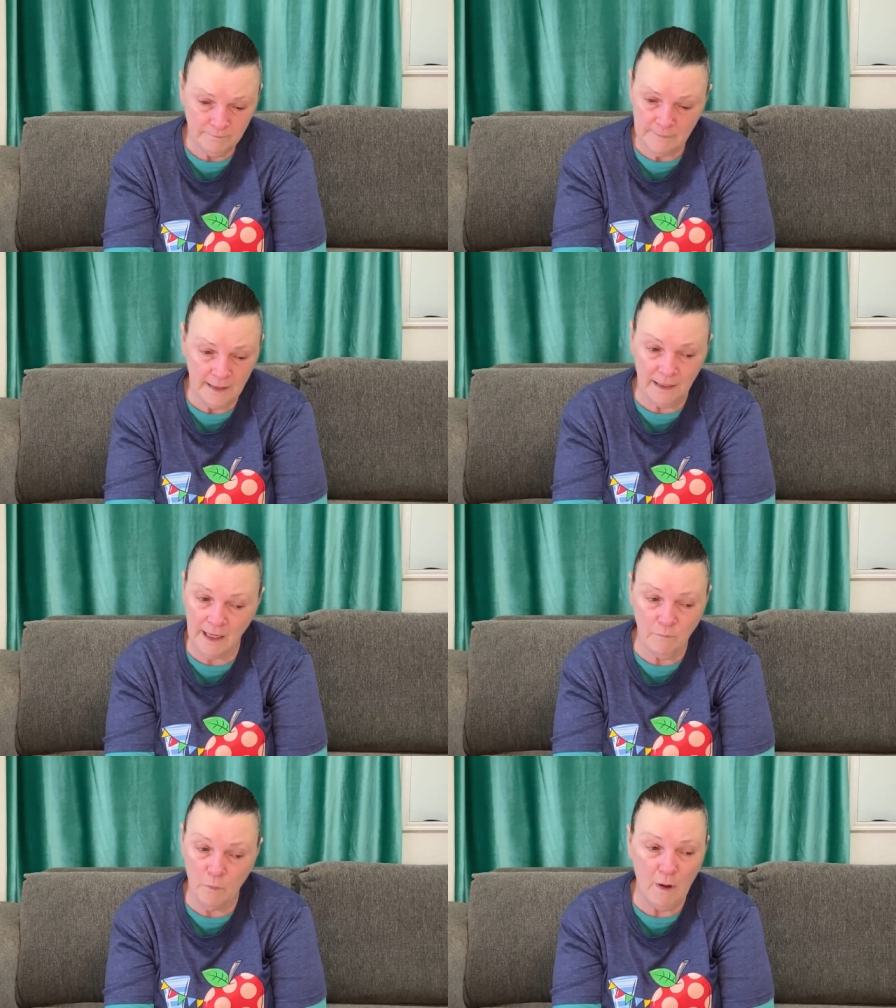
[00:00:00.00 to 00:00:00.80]
And
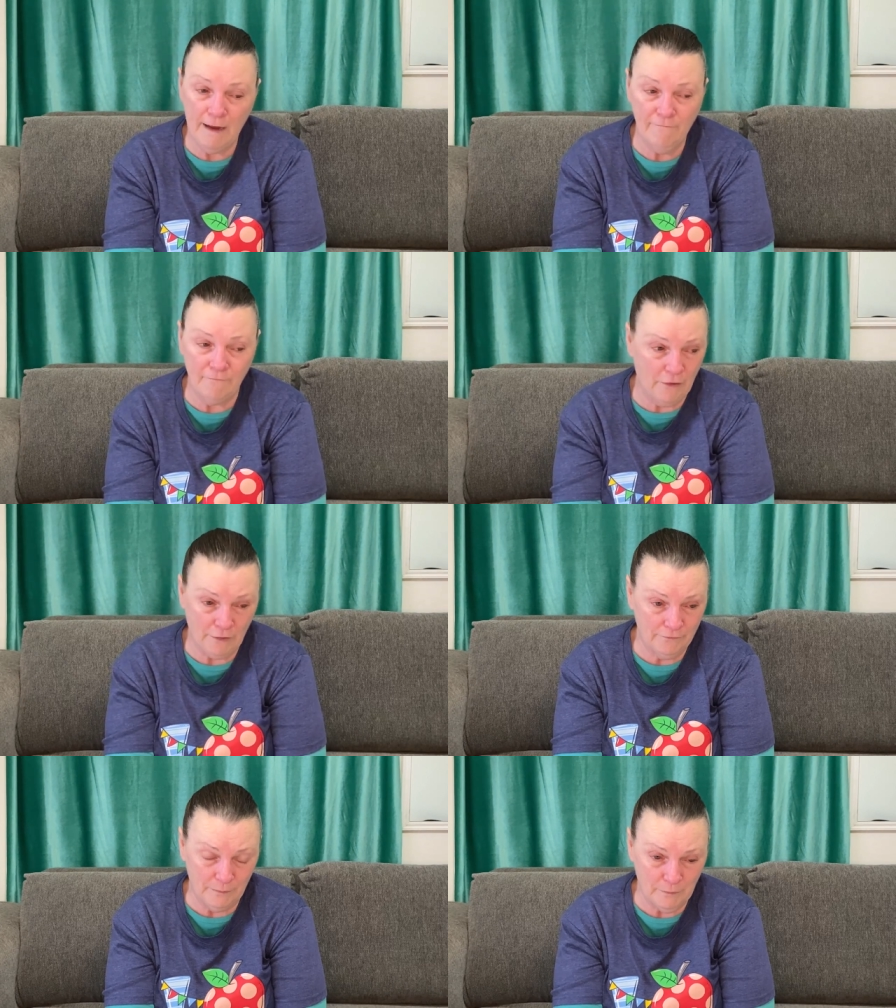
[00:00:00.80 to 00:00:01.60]
I'm way
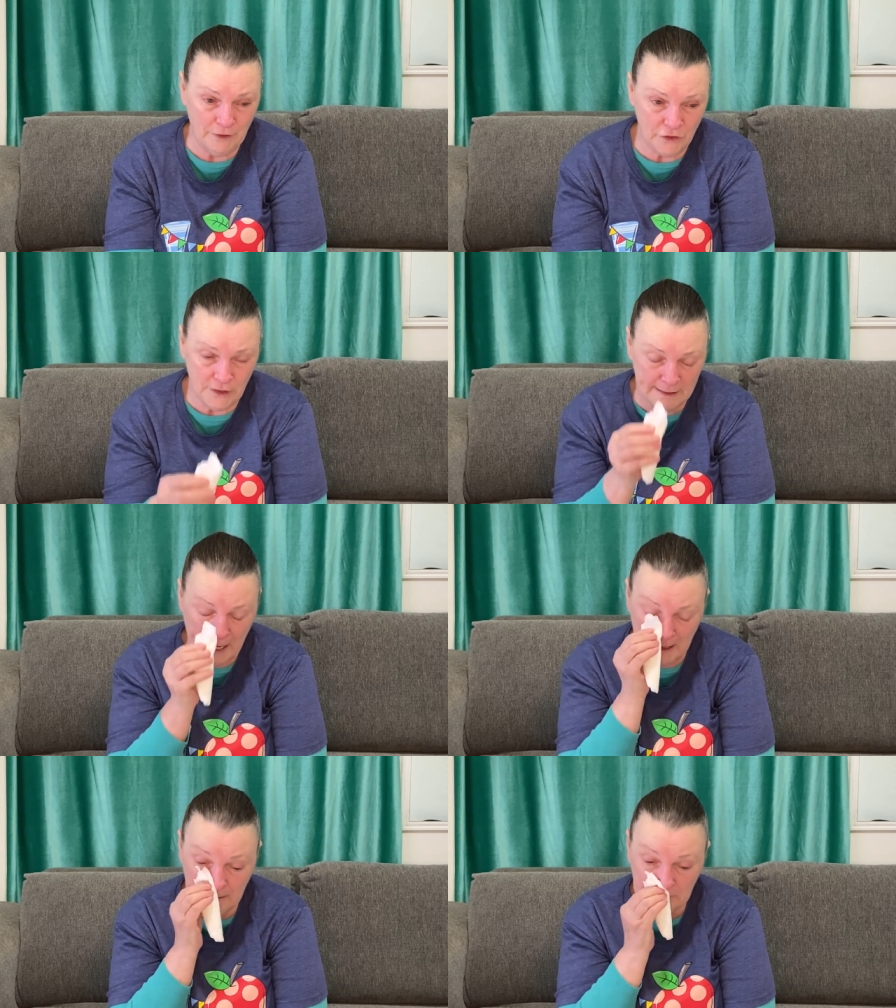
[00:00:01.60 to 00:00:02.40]
far from where she's
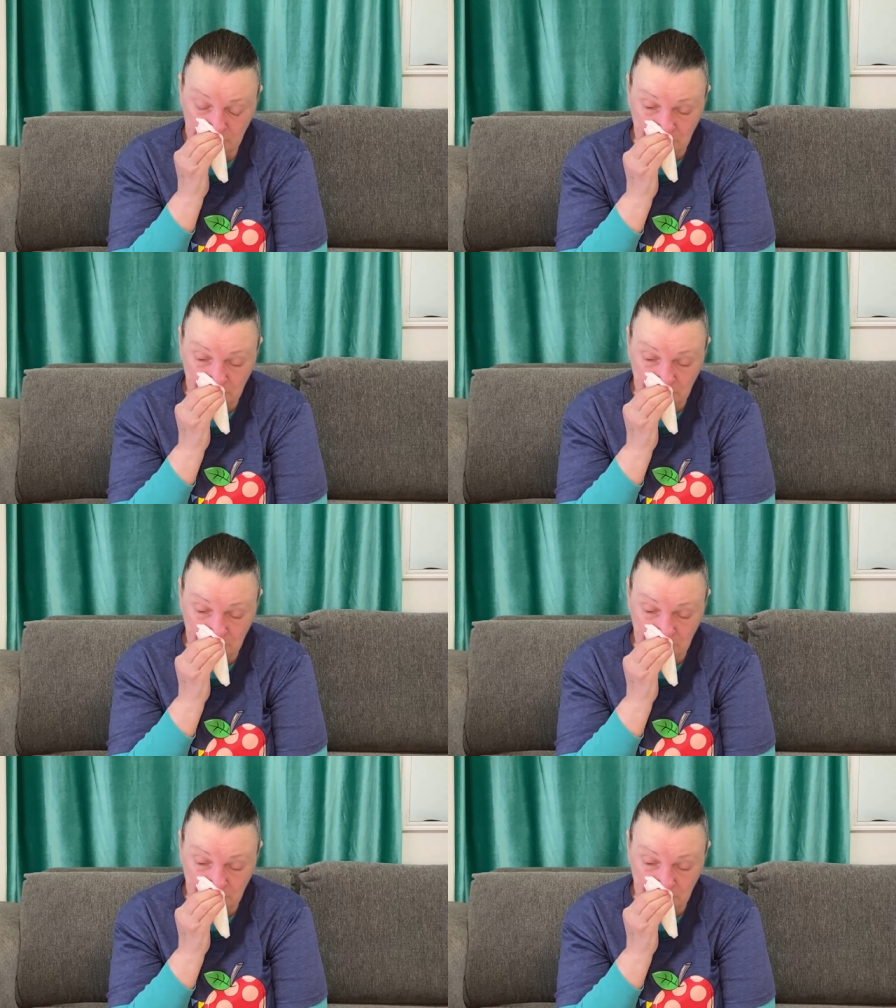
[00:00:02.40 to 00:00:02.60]
at.